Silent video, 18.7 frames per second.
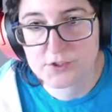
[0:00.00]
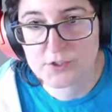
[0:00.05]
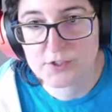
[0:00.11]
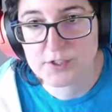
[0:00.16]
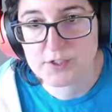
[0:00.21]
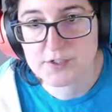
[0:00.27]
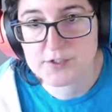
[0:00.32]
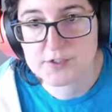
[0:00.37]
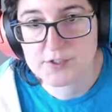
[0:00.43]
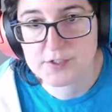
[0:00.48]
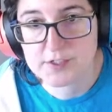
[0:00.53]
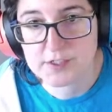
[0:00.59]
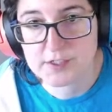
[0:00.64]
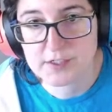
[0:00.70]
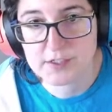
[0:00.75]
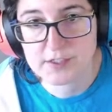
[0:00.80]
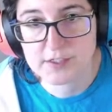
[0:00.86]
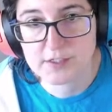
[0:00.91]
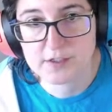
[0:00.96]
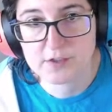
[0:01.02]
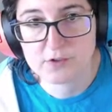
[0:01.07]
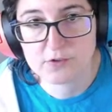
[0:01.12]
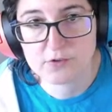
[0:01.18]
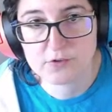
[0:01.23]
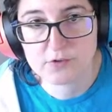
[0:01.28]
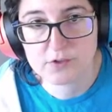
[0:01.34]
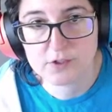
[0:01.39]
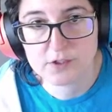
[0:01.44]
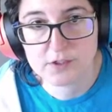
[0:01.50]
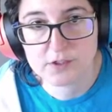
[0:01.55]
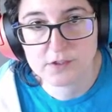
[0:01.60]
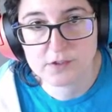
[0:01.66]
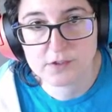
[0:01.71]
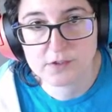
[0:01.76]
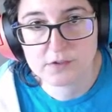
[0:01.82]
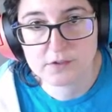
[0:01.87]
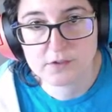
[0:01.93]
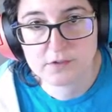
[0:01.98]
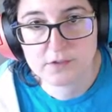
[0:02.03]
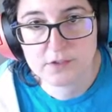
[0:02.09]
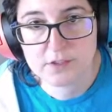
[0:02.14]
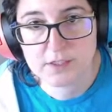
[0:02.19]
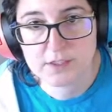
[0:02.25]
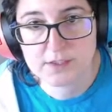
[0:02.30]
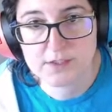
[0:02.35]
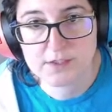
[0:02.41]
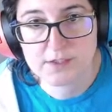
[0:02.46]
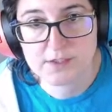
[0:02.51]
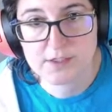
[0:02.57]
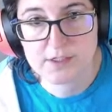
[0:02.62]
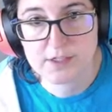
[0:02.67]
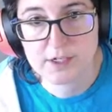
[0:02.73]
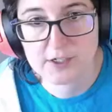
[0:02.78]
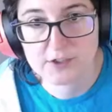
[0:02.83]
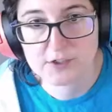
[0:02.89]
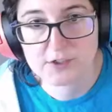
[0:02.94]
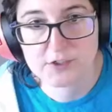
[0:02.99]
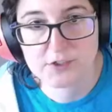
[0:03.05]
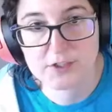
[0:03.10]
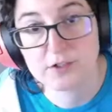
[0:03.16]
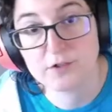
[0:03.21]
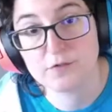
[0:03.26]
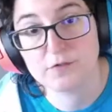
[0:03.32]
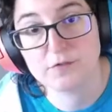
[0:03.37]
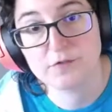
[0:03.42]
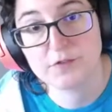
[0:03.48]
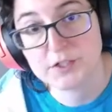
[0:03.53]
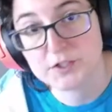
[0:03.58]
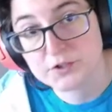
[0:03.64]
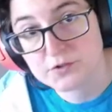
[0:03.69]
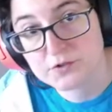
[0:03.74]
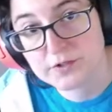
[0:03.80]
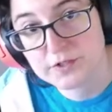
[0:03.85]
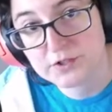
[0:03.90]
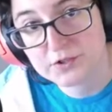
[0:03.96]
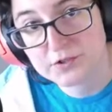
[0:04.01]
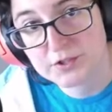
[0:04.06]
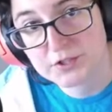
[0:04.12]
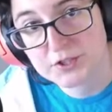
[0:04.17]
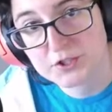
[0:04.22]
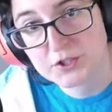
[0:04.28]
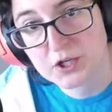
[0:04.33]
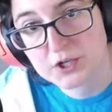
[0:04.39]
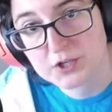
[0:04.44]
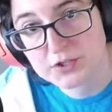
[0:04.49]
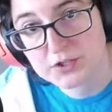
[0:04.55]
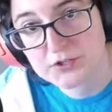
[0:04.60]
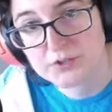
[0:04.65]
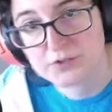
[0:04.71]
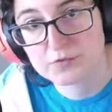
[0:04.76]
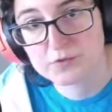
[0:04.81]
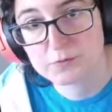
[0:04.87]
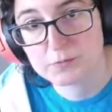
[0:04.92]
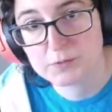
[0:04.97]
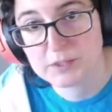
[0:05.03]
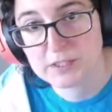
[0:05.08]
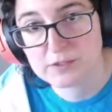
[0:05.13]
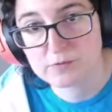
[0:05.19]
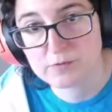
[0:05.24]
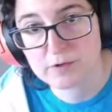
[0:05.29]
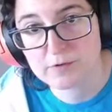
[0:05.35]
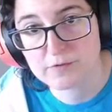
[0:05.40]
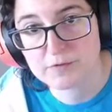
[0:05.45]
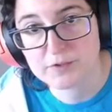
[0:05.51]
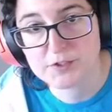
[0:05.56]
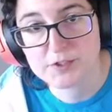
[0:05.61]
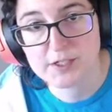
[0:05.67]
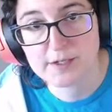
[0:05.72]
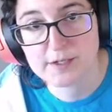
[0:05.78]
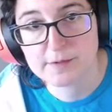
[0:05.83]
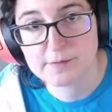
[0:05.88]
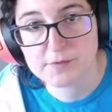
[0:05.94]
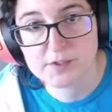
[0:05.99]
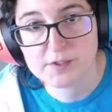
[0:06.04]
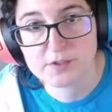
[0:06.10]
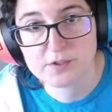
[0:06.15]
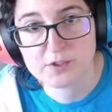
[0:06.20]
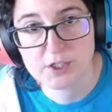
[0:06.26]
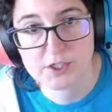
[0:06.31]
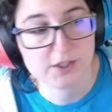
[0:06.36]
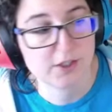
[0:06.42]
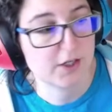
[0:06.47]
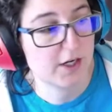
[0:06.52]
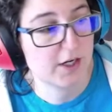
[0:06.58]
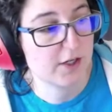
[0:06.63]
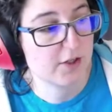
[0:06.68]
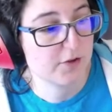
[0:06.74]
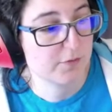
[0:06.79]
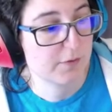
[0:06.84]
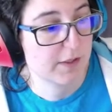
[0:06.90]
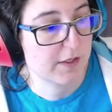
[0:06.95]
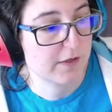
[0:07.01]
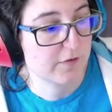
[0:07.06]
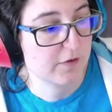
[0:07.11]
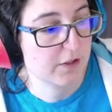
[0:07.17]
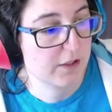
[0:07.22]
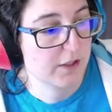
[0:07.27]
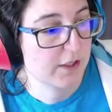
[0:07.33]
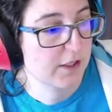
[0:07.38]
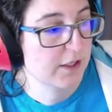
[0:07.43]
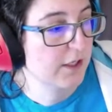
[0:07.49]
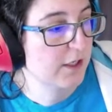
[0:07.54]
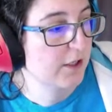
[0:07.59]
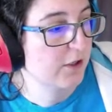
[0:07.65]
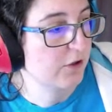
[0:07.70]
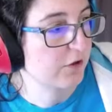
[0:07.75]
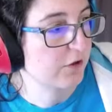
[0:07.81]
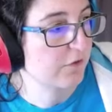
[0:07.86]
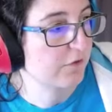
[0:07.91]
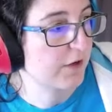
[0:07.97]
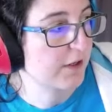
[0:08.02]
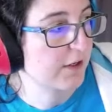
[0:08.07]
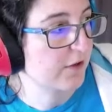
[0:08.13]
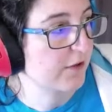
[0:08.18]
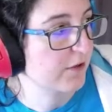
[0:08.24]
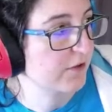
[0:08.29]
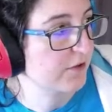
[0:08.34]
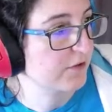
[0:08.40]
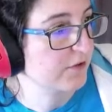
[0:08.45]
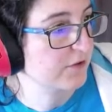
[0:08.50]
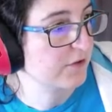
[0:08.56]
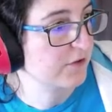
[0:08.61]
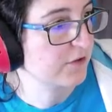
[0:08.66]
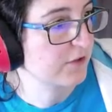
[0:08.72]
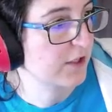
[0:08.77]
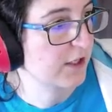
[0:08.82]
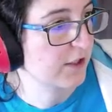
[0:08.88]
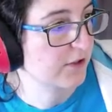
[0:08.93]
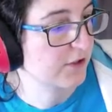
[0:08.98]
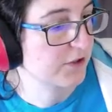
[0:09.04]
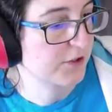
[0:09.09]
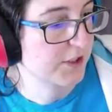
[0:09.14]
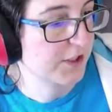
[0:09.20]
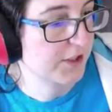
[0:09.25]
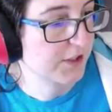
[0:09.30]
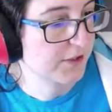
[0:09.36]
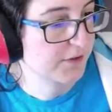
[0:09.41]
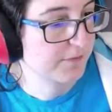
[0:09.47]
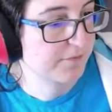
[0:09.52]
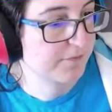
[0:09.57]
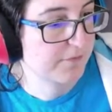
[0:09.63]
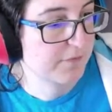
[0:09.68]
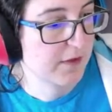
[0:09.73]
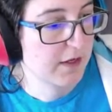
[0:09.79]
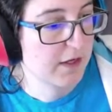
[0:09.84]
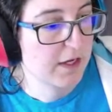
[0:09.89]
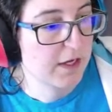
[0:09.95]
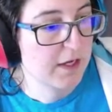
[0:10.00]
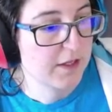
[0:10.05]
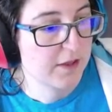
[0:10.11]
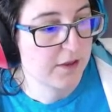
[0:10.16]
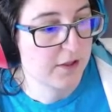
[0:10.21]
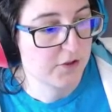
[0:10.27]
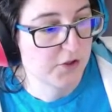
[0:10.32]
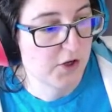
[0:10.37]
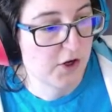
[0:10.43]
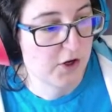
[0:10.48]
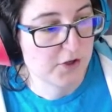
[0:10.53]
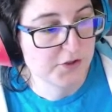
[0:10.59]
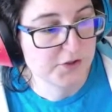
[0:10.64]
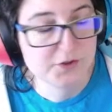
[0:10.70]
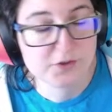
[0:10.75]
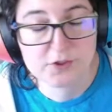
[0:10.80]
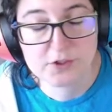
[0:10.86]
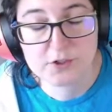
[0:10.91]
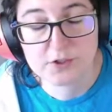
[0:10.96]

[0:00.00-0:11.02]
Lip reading: can see your existing characters that you finished registration on. So if you need to reference them, check their health, whatever, you can find all those characters here. There's also your